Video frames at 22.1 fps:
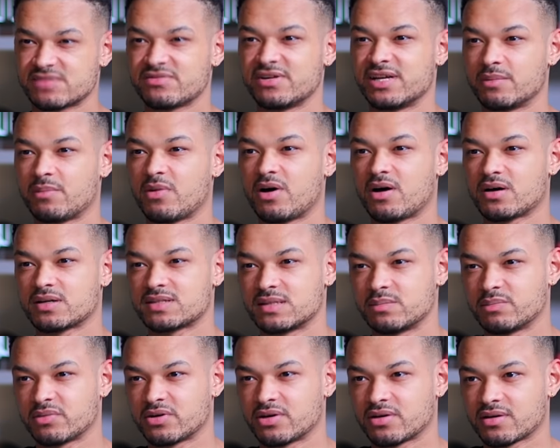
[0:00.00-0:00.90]
It's really a
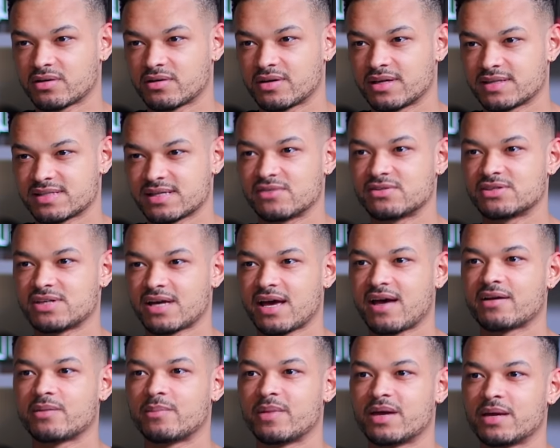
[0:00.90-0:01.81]
marketing book. It tells you
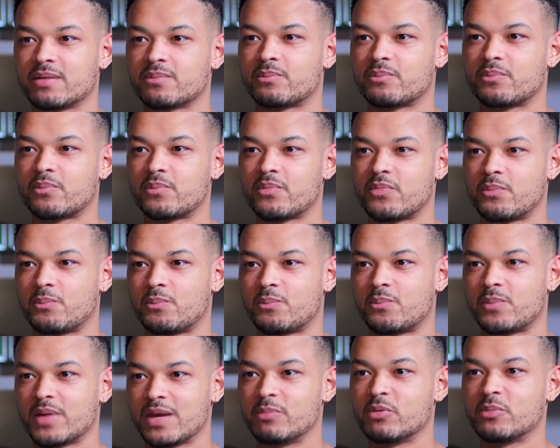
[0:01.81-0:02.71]
how to make
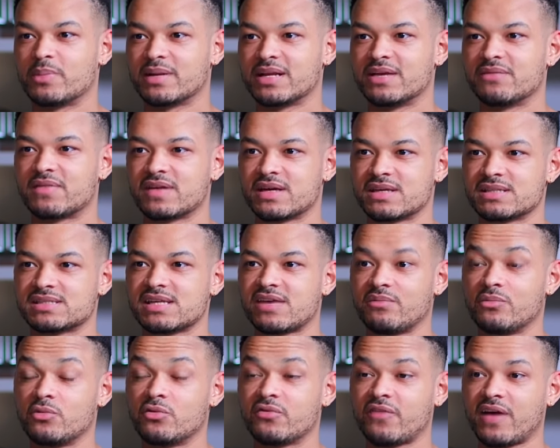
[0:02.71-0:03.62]
people believe things
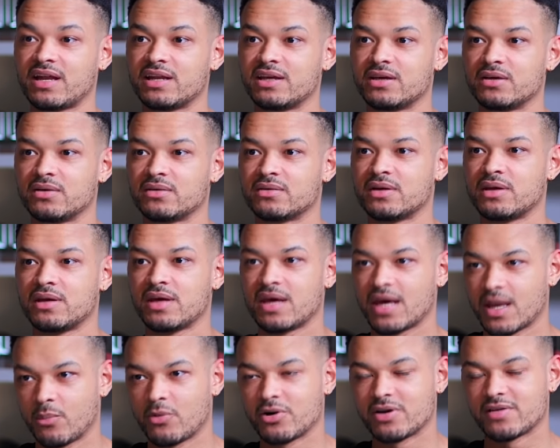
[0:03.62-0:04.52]
have more value.
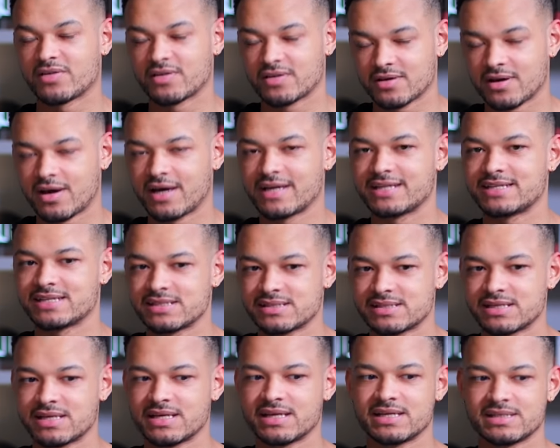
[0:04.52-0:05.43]
And one of the
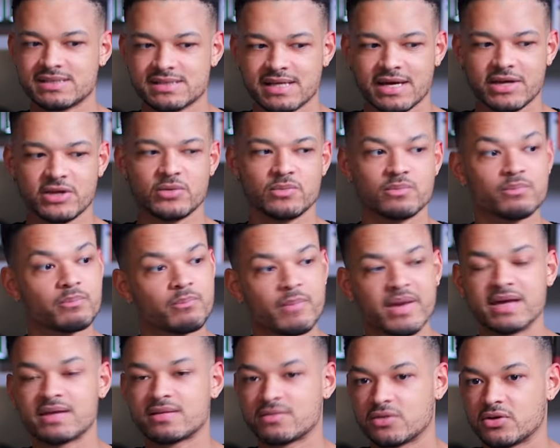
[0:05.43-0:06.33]
ideas in it is that you
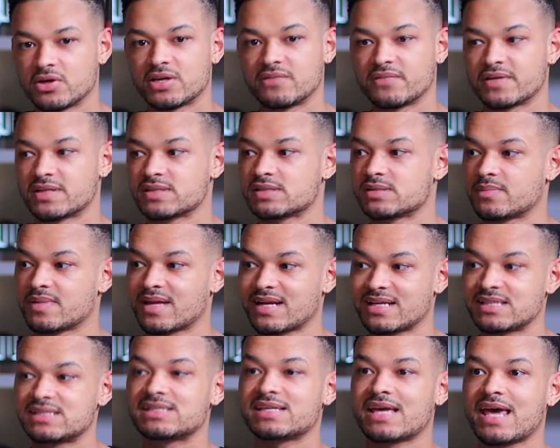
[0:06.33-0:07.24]
make you convince them
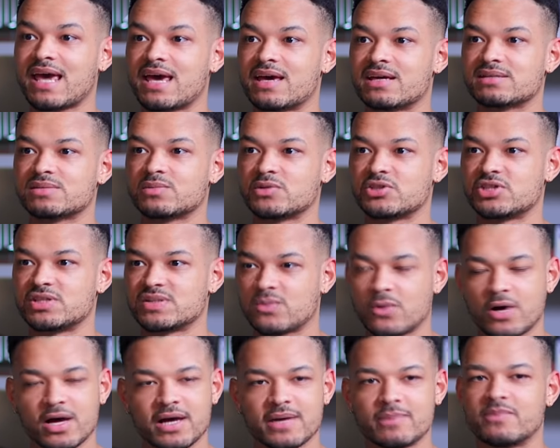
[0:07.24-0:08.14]
that it's scarce, which is
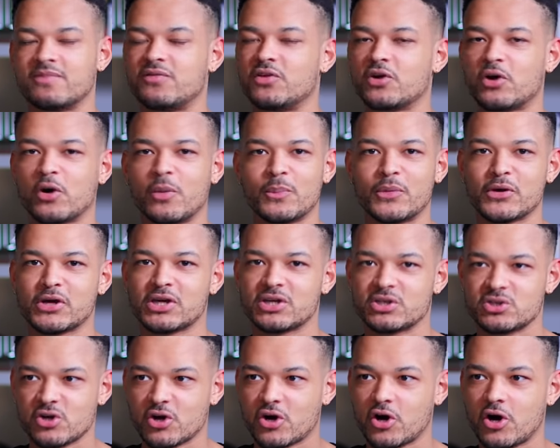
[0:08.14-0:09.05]
why if you go on
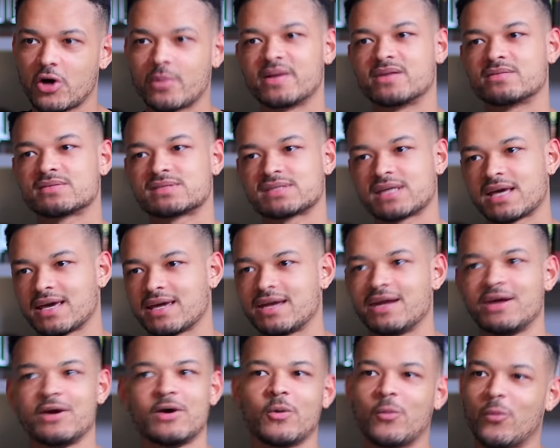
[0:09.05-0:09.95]
booking.com, it'll say
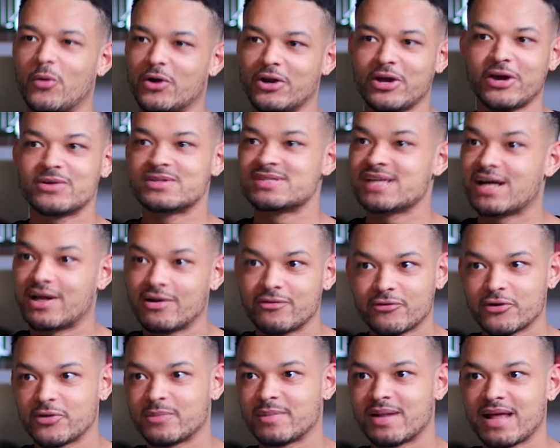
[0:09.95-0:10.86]
one hotel
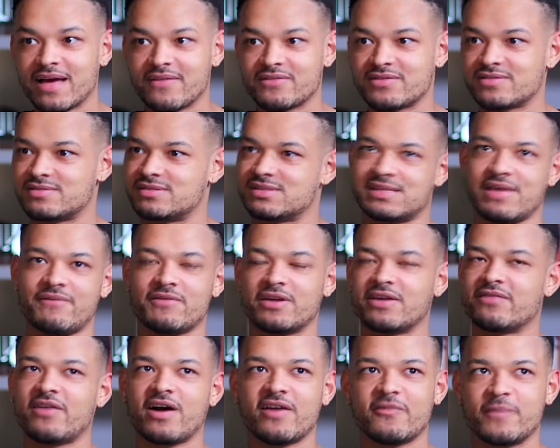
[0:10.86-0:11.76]
room left,
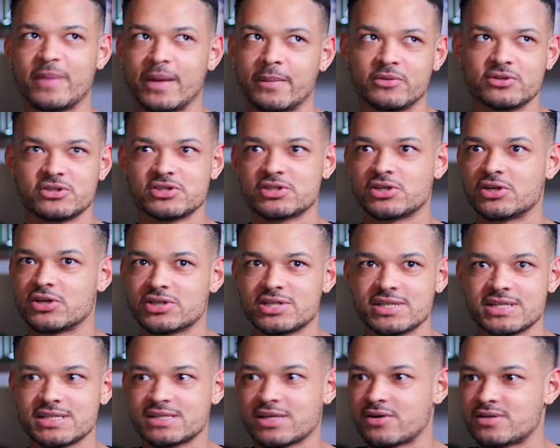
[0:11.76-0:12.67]
75 people just
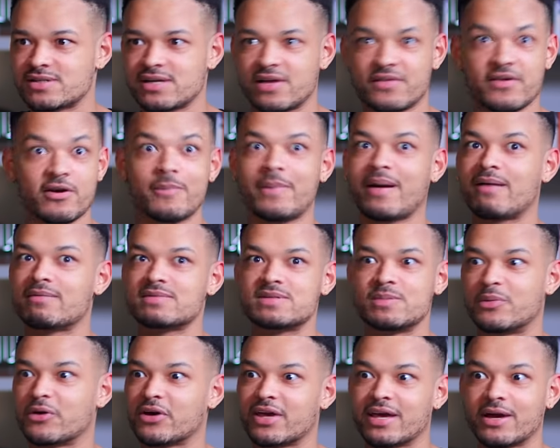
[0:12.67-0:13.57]
looked at this hotel, they're about
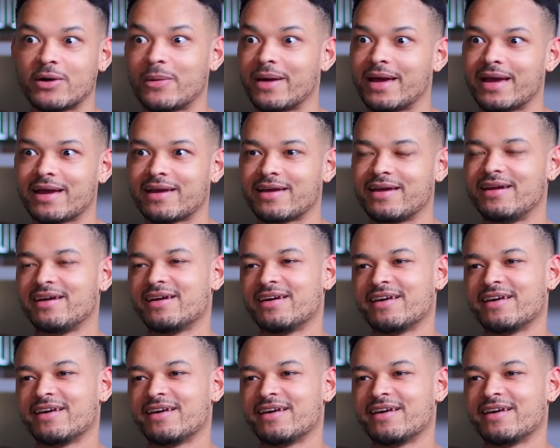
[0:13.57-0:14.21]
to book it quick.